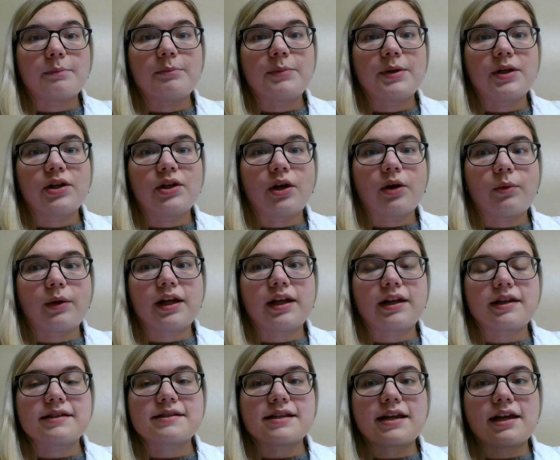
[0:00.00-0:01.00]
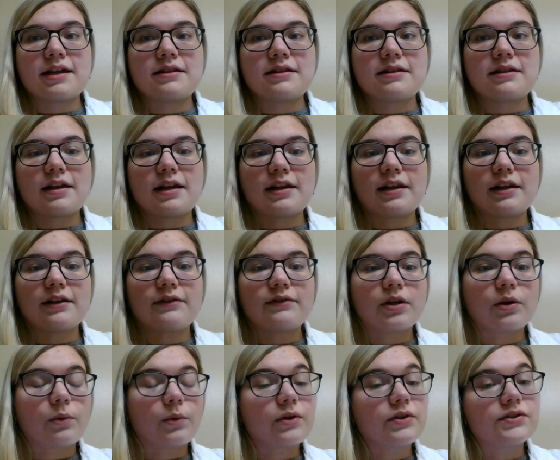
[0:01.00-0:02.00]
POAs and
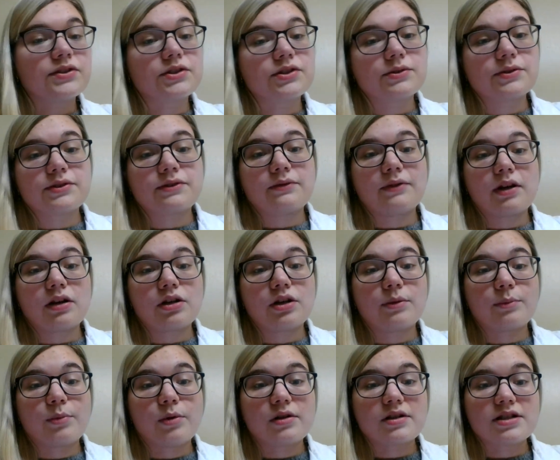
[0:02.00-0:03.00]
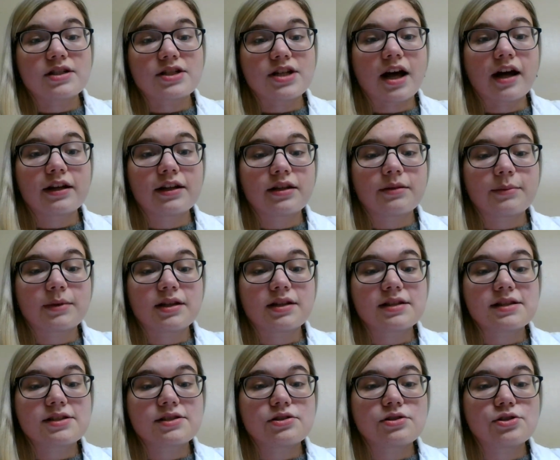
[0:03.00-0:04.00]
living wills, and those are very important
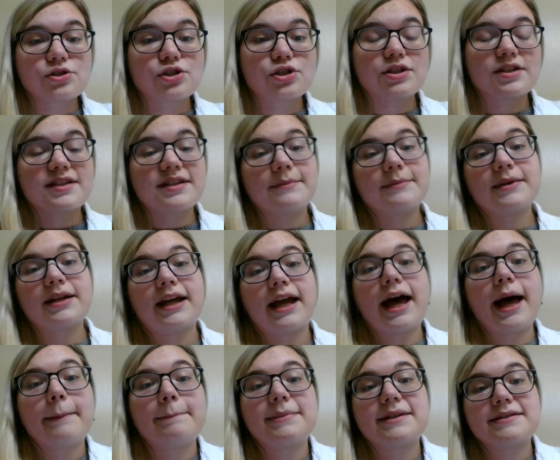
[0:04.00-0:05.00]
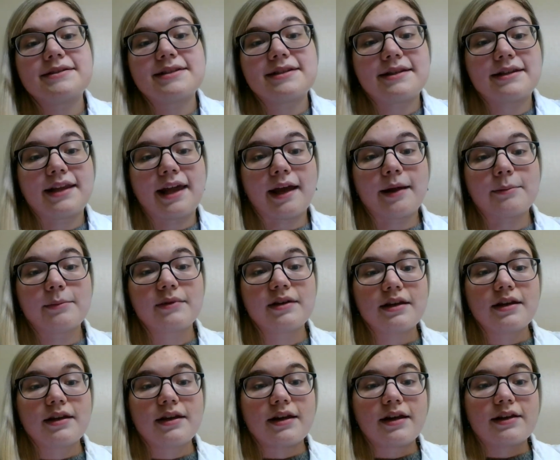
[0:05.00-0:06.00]
documents should something happen to them,
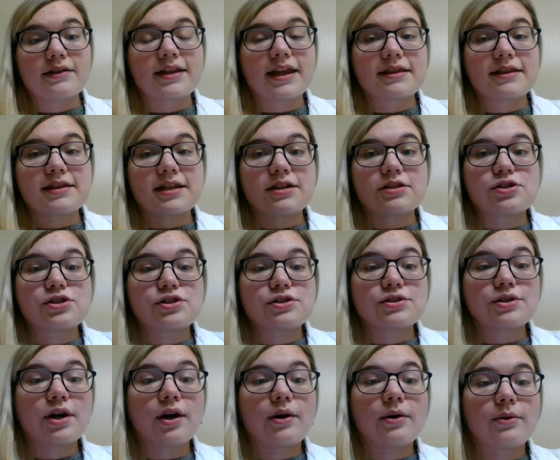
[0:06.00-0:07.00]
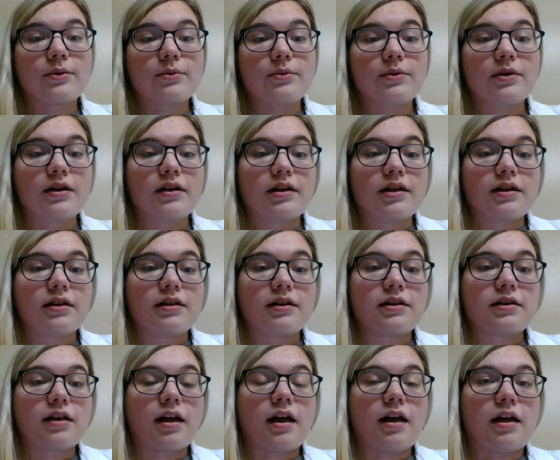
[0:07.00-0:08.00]
that they should know
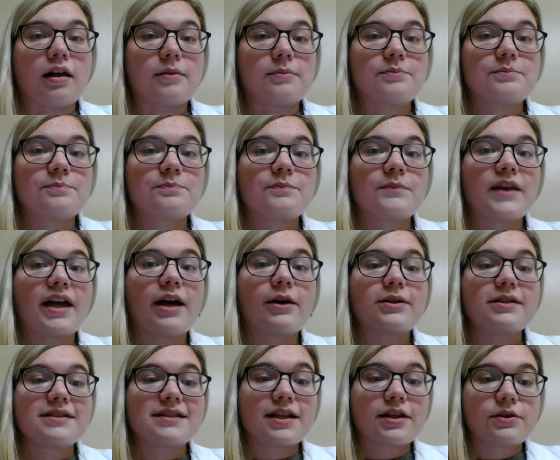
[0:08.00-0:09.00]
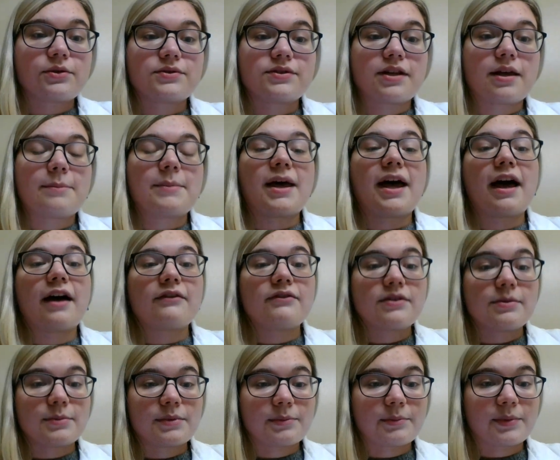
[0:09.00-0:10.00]
how to set those up, have
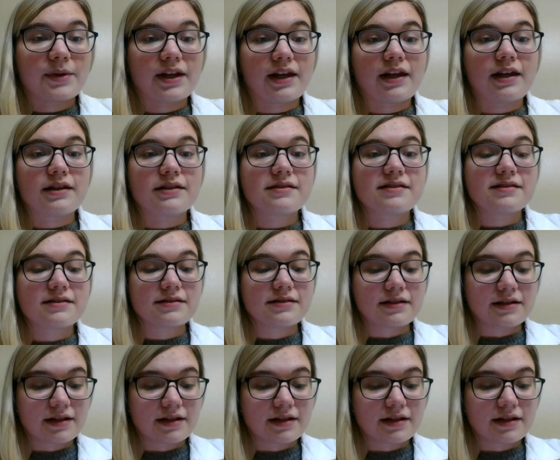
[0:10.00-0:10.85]
them in place,